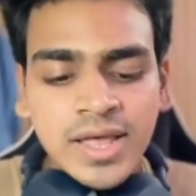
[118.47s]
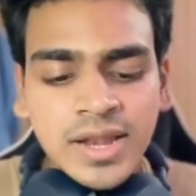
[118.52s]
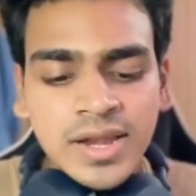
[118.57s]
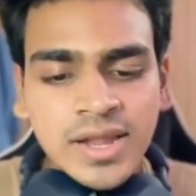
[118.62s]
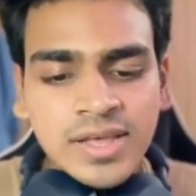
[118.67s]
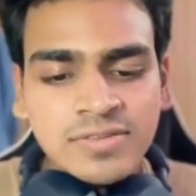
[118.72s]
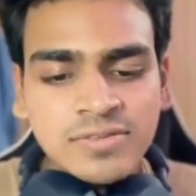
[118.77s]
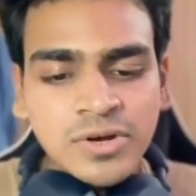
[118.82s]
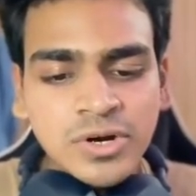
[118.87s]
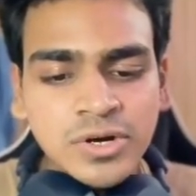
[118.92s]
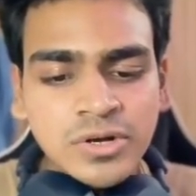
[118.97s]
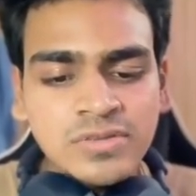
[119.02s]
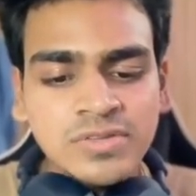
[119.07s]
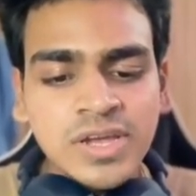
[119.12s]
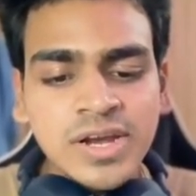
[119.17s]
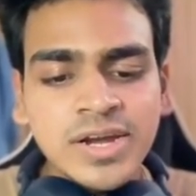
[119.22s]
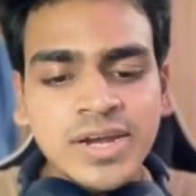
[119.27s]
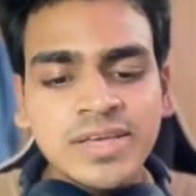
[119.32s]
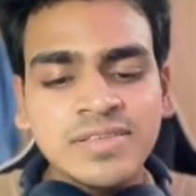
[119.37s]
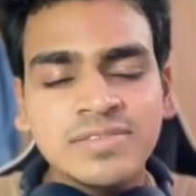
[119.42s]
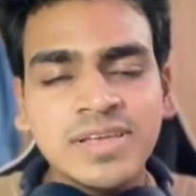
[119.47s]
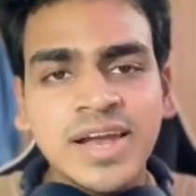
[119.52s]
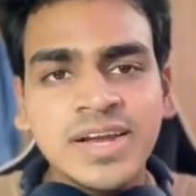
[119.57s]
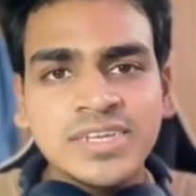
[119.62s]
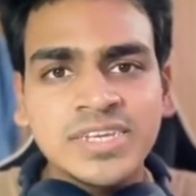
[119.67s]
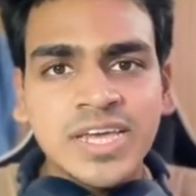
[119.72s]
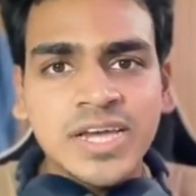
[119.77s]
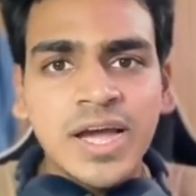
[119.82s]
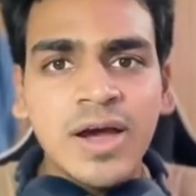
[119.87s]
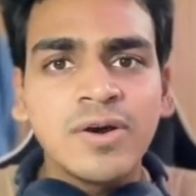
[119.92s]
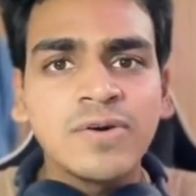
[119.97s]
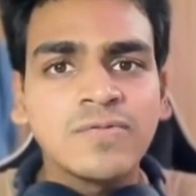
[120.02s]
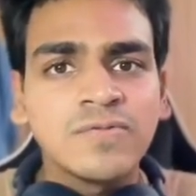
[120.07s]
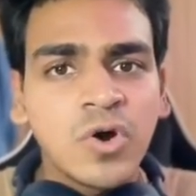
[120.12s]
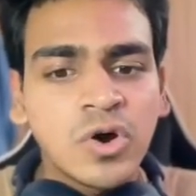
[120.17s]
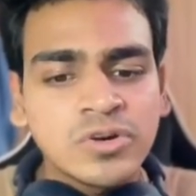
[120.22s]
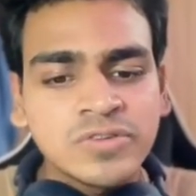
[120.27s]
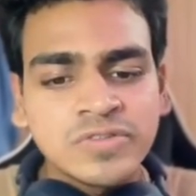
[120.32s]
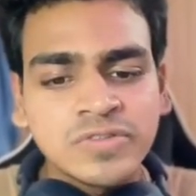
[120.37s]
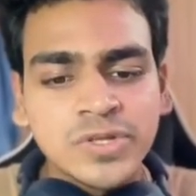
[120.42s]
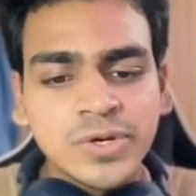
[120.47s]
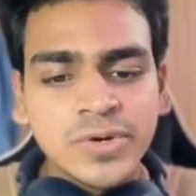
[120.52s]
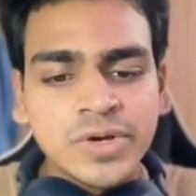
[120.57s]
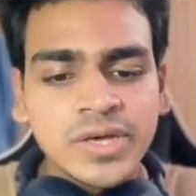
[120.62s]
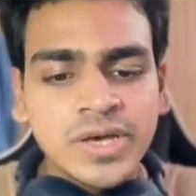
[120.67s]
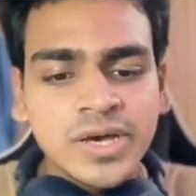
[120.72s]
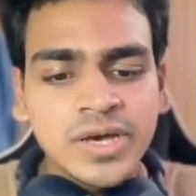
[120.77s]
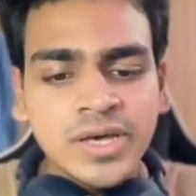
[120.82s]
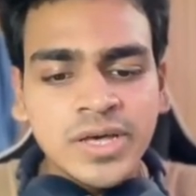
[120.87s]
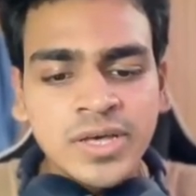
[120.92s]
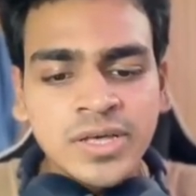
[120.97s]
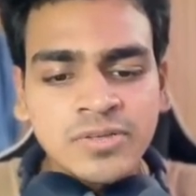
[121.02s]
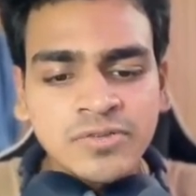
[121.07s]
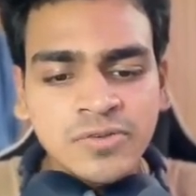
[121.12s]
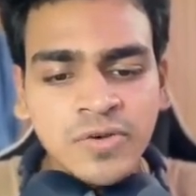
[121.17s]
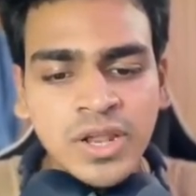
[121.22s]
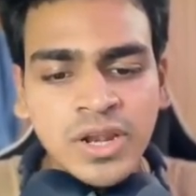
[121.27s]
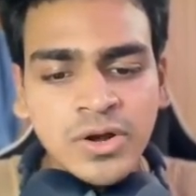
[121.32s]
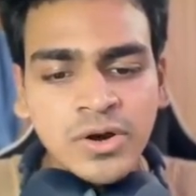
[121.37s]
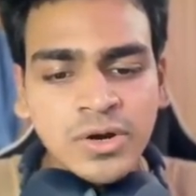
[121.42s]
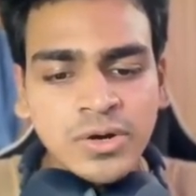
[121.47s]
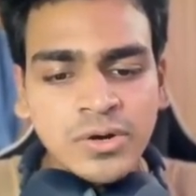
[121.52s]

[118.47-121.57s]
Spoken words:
Let's go to settings and check out what's new here. So we'll go